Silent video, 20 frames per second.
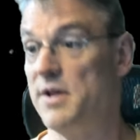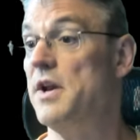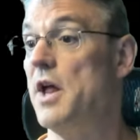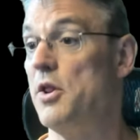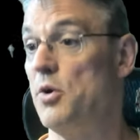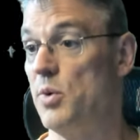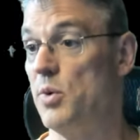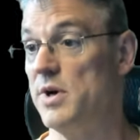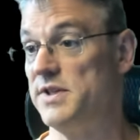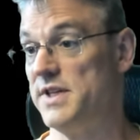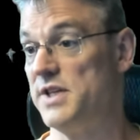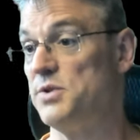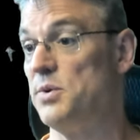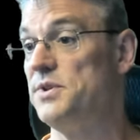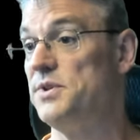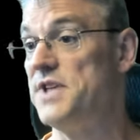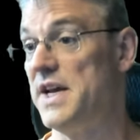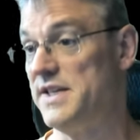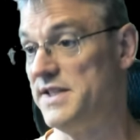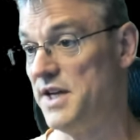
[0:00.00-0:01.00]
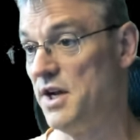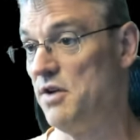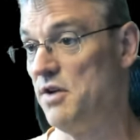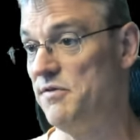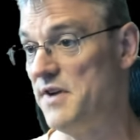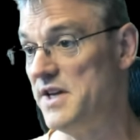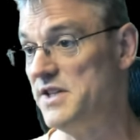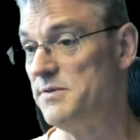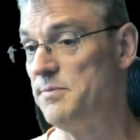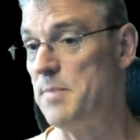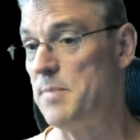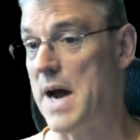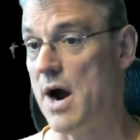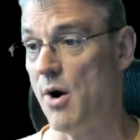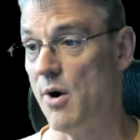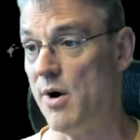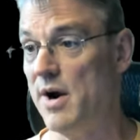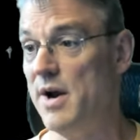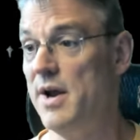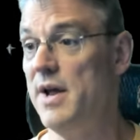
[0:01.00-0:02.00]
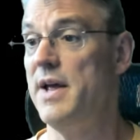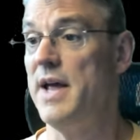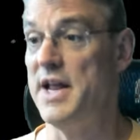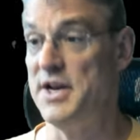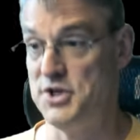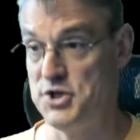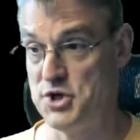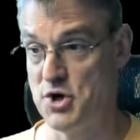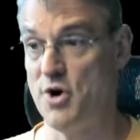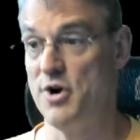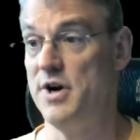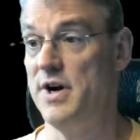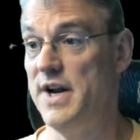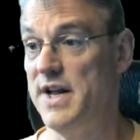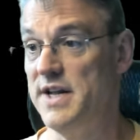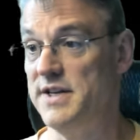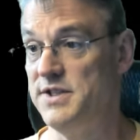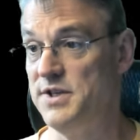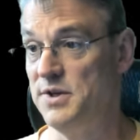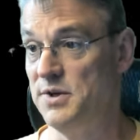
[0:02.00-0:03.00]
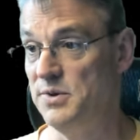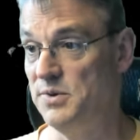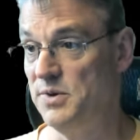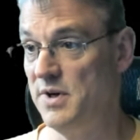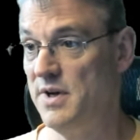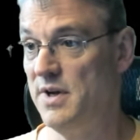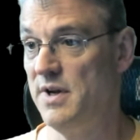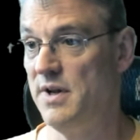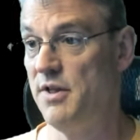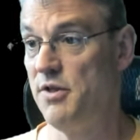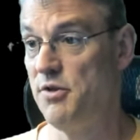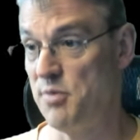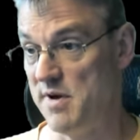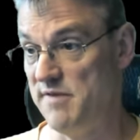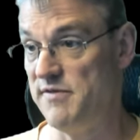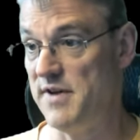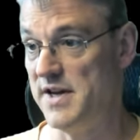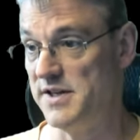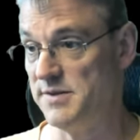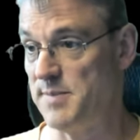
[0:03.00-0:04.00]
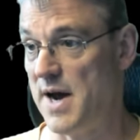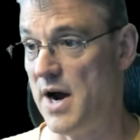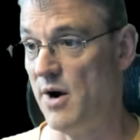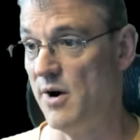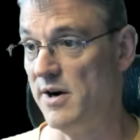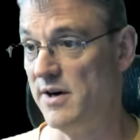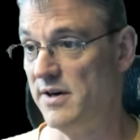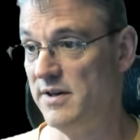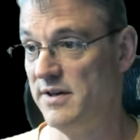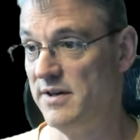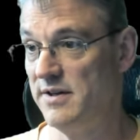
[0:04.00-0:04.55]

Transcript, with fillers: In other words, this will take single phase power and turn it into three phase power